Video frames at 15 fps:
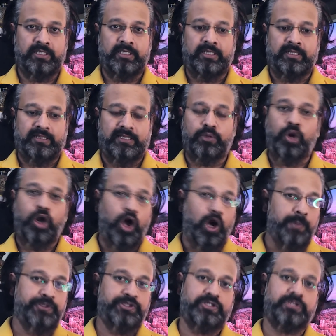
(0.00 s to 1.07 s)
then what
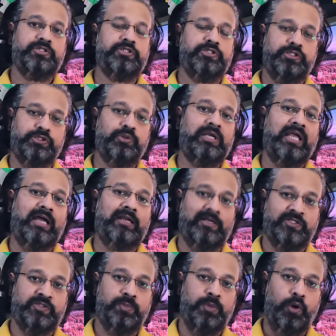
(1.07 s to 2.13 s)
options you can
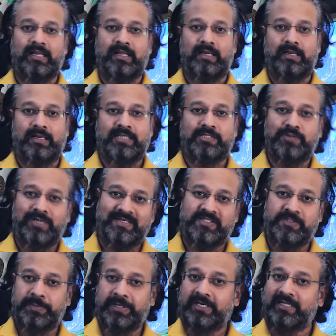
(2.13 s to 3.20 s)
explore? Let's look at the
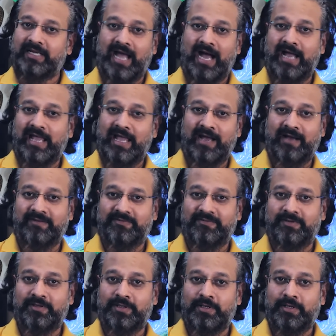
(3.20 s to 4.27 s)
speaker that I have,
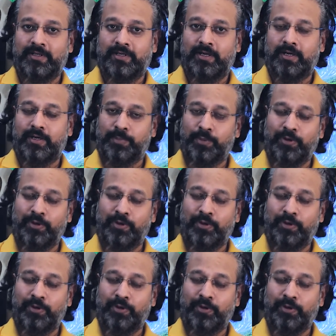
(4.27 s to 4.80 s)
Polk